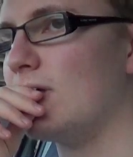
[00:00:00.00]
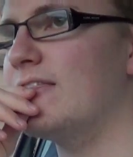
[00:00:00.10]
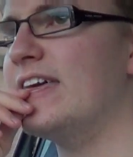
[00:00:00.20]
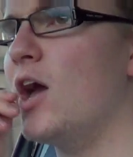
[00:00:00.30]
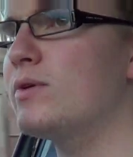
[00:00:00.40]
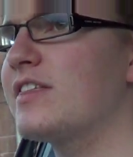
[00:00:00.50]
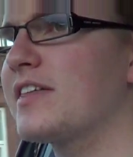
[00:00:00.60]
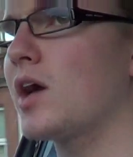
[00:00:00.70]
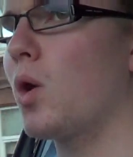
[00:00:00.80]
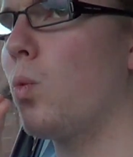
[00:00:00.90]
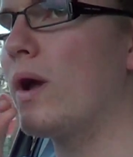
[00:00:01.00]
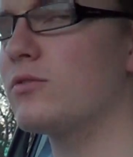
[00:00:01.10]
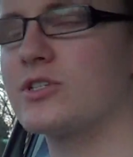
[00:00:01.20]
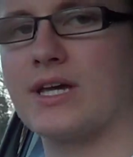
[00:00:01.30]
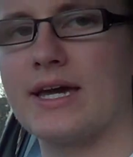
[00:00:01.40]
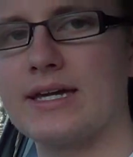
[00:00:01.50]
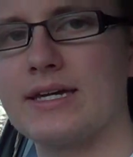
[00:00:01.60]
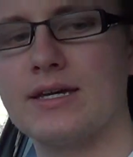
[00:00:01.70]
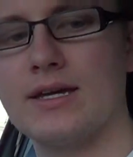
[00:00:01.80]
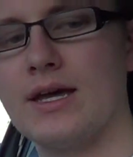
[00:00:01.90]
The only thing I will
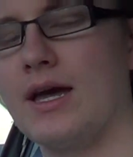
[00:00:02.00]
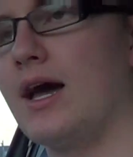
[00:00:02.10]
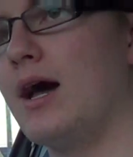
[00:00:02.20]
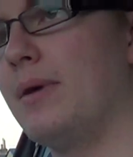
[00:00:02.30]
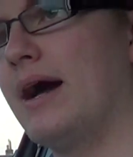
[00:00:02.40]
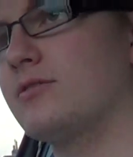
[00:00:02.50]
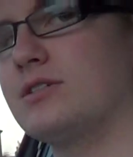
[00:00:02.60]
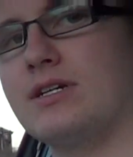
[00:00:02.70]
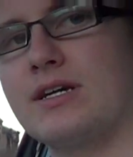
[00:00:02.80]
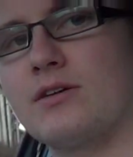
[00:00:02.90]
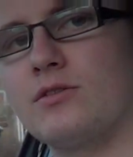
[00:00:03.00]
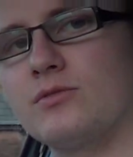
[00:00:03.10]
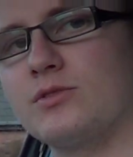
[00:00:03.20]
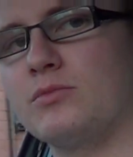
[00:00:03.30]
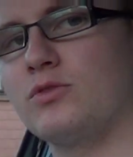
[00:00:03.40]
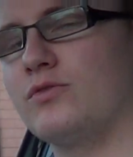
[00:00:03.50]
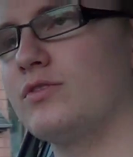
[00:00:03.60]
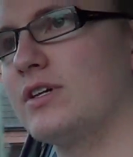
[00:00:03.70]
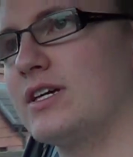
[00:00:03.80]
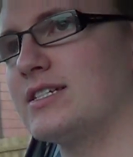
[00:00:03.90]
say about it, hang on, I'll just move.
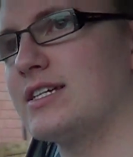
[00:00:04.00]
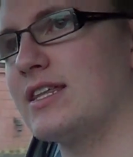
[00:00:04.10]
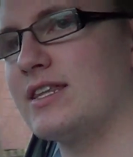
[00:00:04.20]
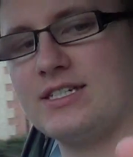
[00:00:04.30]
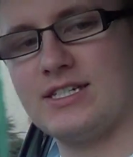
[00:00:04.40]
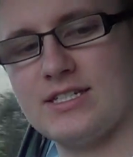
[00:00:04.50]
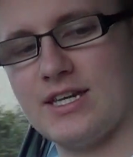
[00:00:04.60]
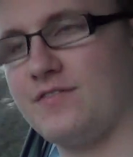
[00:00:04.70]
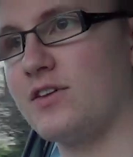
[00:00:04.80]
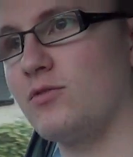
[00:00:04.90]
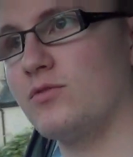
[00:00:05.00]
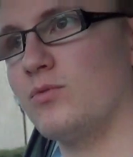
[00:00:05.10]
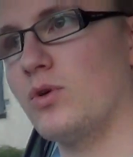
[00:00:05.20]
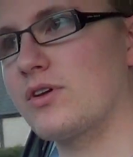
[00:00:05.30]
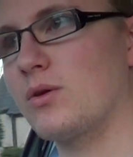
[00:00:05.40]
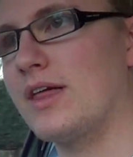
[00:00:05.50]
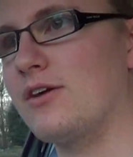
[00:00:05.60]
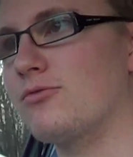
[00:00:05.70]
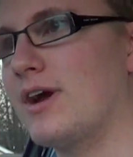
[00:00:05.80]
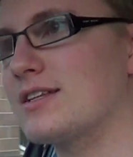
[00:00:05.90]
See, that this is, if you're wondering what
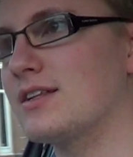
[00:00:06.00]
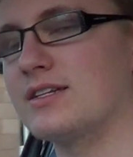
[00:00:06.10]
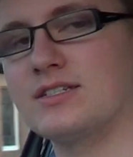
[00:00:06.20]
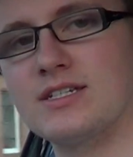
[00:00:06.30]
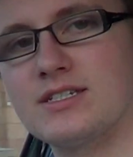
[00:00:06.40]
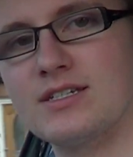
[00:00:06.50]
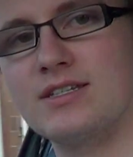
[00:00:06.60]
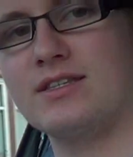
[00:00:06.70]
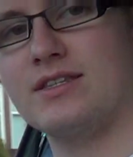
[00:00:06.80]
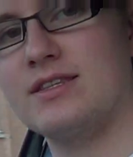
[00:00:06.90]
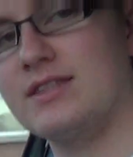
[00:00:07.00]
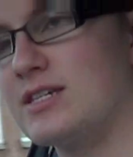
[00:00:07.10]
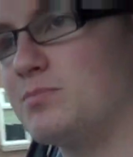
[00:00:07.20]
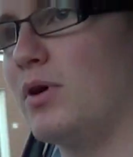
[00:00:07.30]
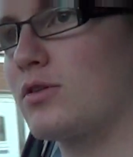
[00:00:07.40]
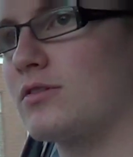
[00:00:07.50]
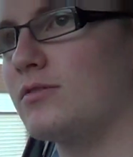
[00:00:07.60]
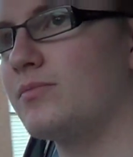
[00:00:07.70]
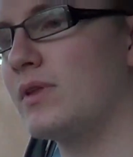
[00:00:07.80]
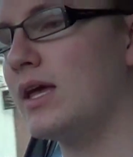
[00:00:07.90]
that rattle is, it's this bottle.
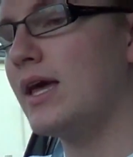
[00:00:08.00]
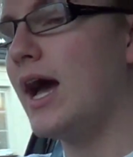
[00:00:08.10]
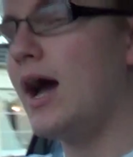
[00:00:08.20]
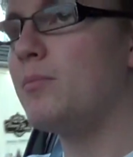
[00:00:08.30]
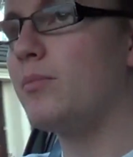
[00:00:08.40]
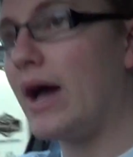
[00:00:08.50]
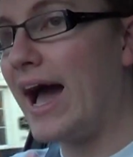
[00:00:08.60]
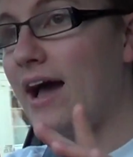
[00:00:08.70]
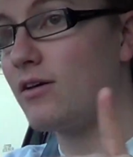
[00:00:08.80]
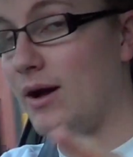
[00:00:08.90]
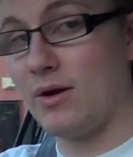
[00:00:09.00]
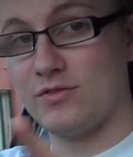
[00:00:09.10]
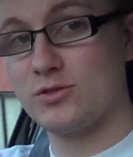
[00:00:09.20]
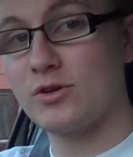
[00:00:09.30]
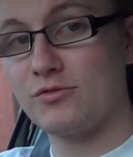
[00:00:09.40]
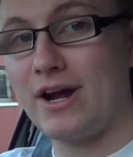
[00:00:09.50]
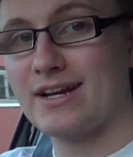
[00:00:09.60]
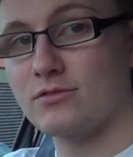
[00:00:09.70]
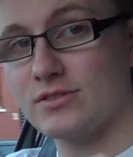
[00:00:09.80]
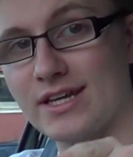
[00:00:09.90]
But however, talking of
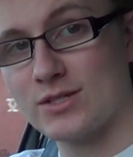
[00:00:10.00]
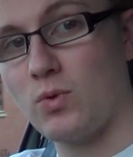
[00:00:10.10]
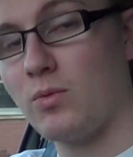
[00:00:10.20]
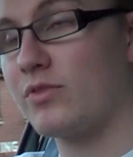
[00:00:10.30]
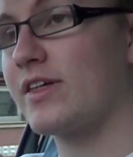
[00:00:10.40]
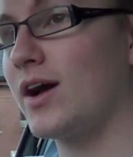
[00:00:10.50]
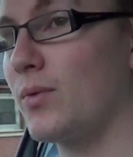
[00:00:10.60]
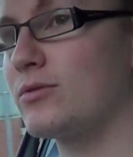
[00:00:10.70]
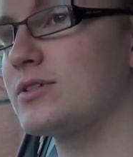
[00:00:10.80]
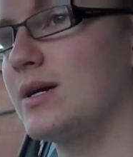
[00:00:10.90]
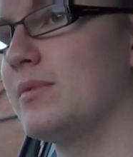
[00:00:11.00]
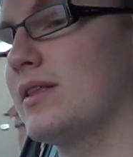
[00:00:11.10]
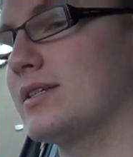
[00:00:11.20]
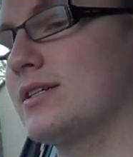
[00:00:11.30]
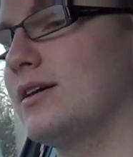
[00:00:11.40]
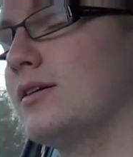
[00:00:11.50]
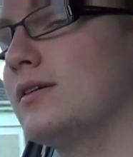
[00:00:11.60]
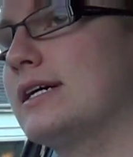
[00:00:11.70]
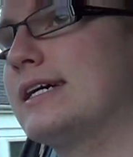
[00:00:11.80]
rattles, that's one thing I will say about this car.